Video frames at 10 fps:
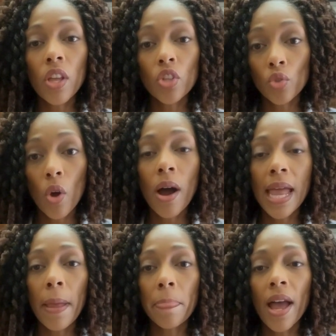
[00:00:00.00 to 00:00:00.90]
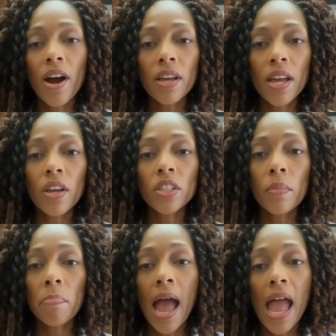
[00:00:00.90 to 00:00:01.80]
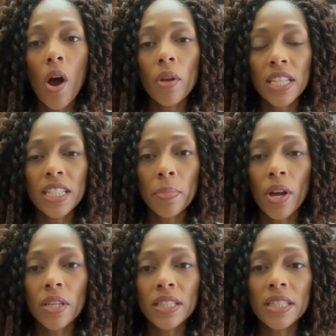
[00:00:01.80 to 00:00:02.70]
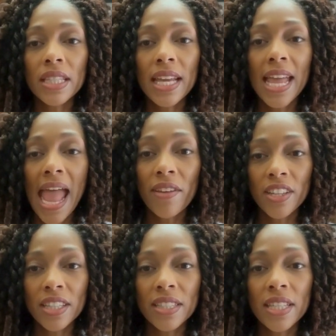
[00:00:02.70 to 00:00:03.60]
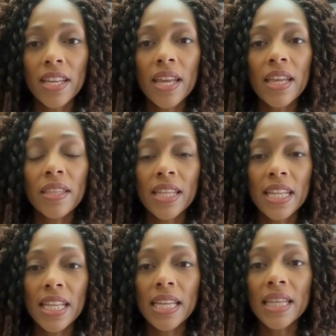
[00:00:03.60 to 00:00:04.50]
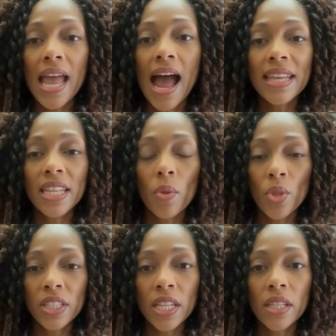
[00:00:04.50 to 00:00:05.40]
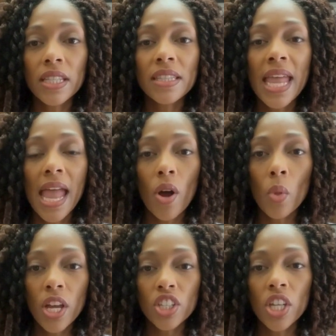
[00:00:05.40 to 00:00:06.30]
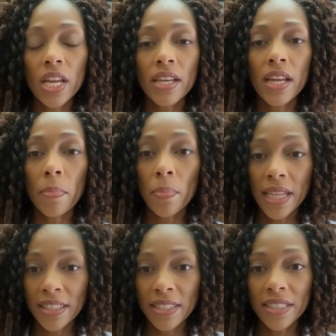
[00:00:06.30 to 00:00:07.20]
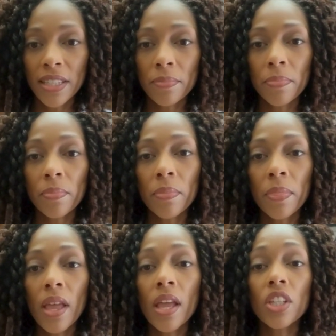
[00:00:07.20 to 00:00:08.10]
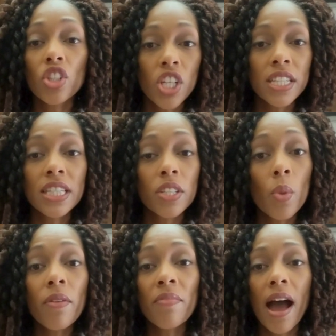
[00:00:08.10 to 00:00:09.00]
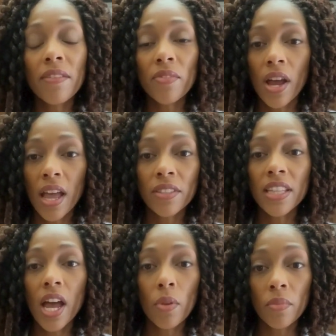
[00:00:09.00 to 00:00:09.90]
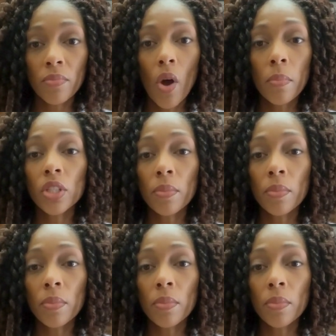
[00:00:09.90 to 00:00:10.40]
Drawing a parallel to my own experiences in advocacy, the key lies in resilience and questioning complacency. Just as we fight for healthcare reform to